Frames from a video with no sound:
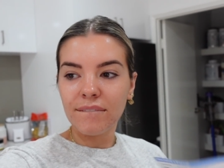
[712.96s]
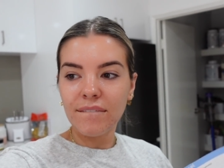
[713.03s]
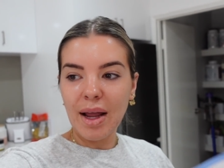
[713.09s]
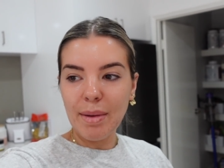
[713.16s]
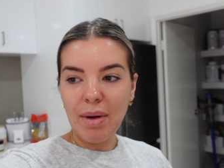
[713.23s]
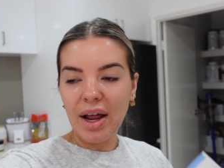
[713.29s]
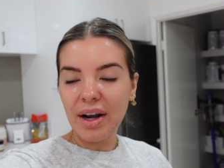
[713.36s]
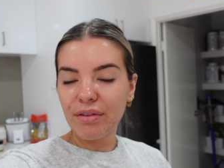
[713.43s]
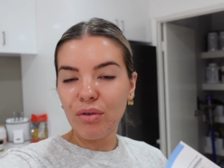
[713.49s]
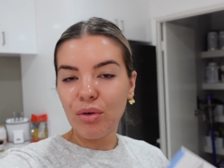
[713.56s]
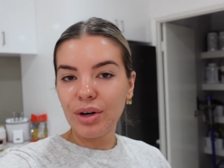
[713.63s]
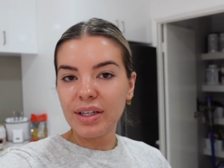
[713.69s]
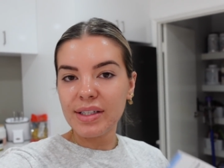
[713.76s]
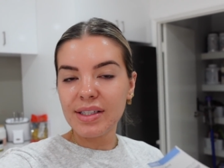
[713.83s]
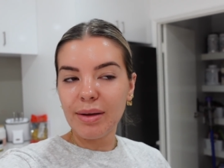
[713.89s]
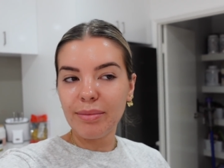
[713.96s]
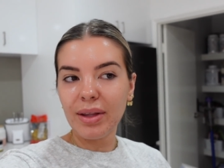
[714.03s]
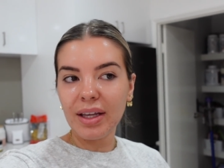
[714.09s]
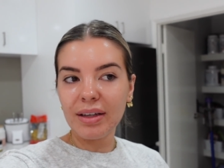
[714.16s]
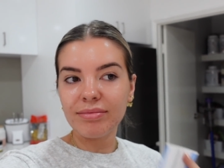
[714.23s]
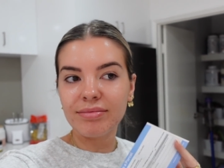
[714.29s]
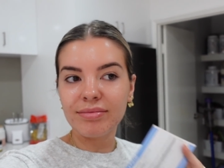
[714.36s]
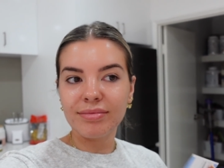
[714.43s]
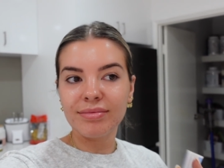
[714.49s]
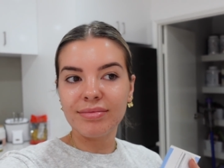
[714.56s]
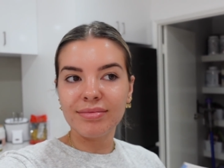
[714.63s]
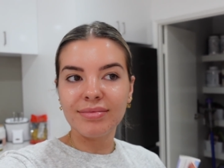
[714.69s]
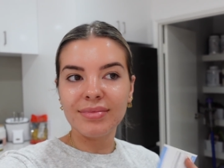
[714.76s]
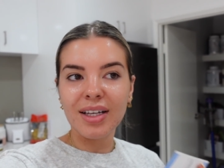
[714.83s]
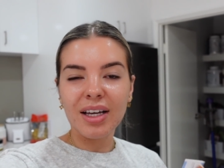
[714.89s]
I might have ordered something.
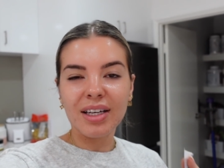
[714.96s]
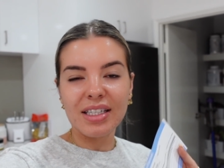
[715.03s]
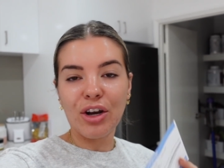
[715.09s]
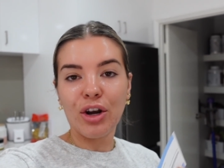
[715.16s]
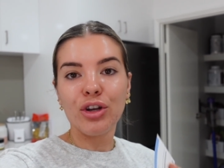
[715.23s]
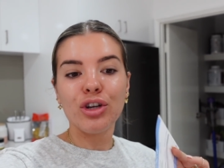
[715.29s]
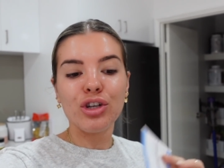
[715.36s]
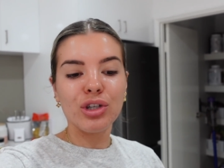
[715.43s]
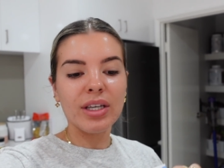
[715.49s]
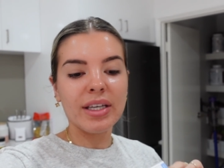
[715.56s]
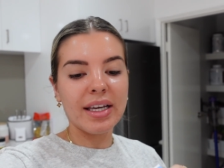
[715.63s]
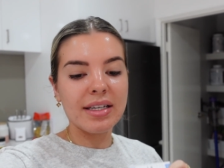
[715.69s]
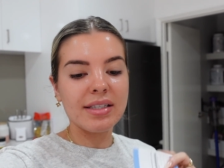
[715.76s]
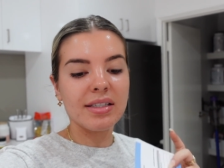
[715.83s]
So I don't usually get